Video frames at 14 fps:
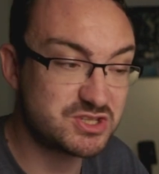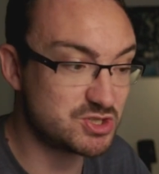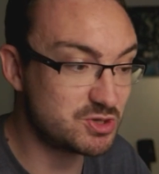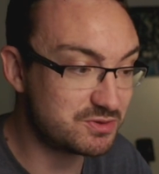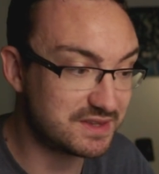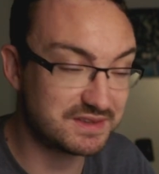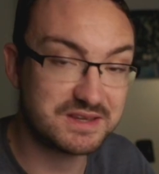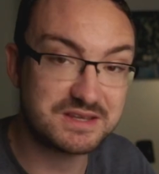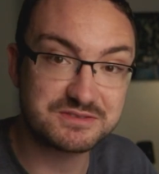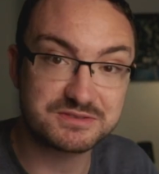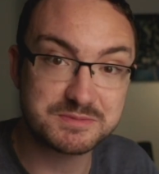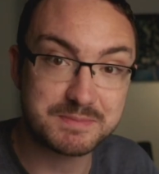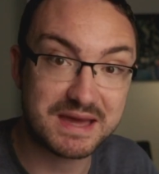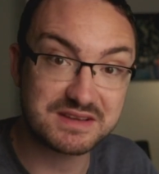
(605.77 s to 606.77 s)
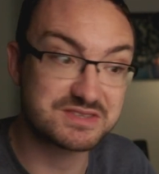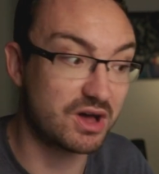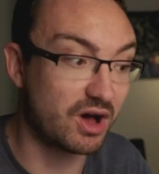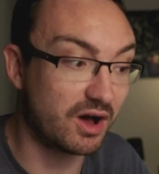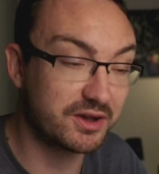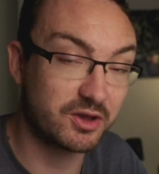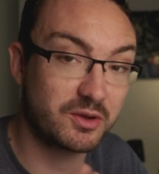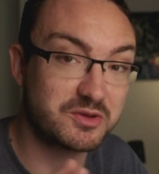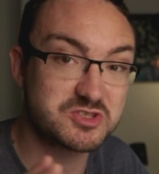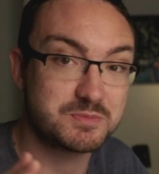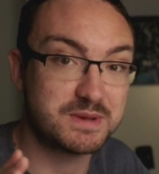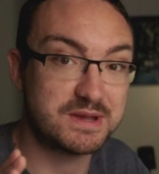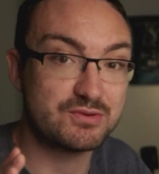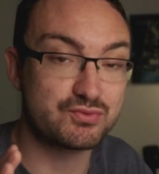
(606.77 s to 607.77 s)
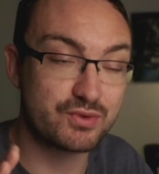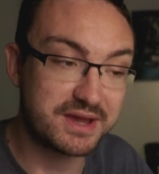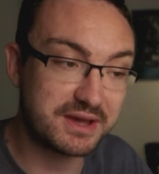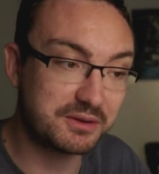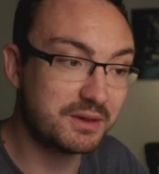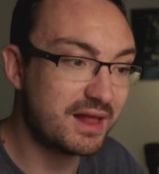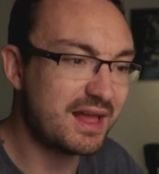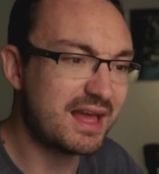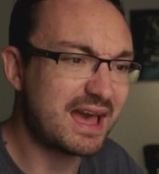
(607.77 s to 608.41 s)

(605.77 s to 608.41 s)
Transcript: Do you think these specs are going to be real?